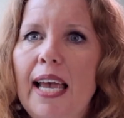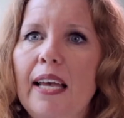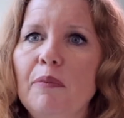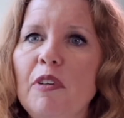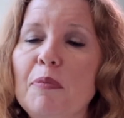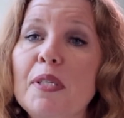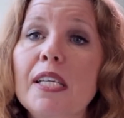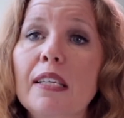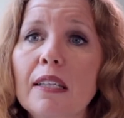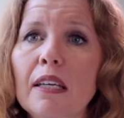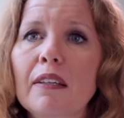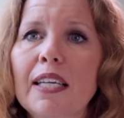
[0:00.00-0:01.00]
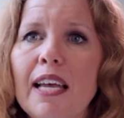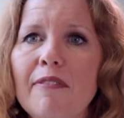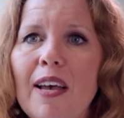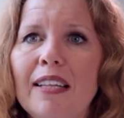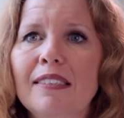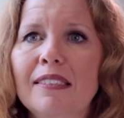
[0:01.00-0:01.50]
And we particularly have
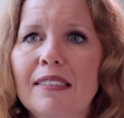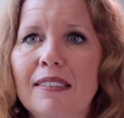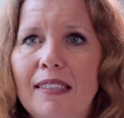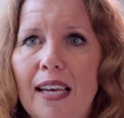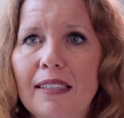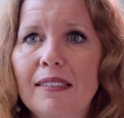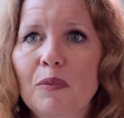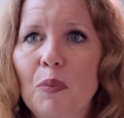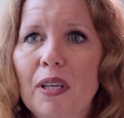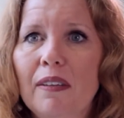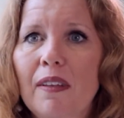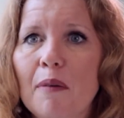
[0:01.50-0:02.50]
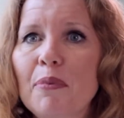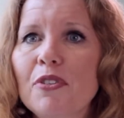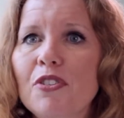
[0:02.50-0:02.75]
had success with Humber